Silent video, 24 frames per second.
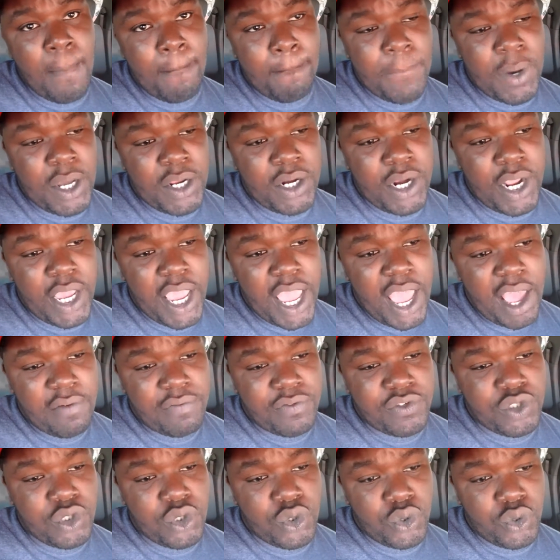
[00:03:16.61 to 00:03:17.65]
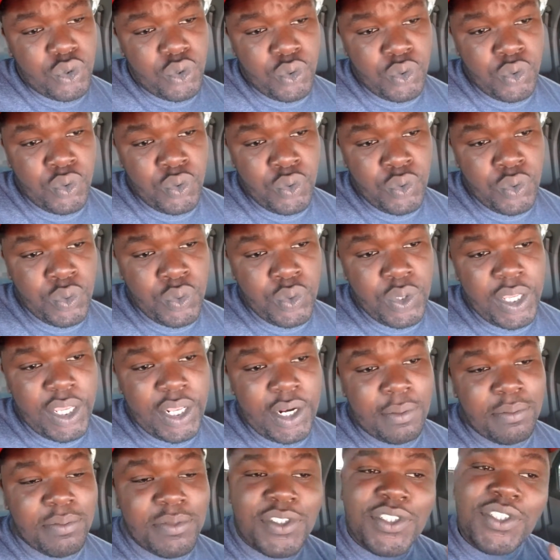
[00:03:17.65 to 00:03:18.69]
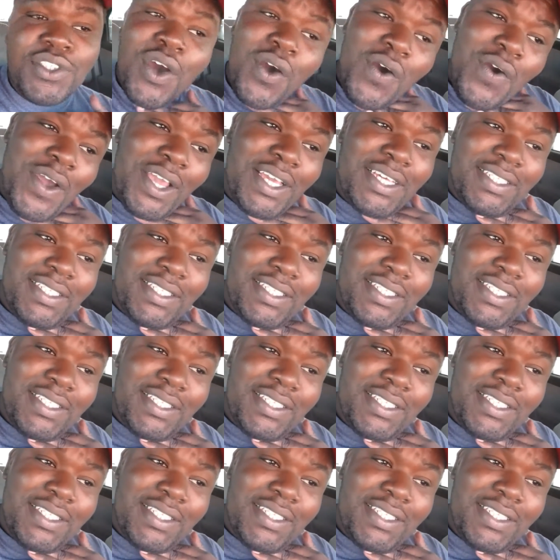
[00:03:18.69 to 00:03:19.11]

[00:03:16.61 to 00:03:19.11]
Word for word: Monday afternoon and I'm so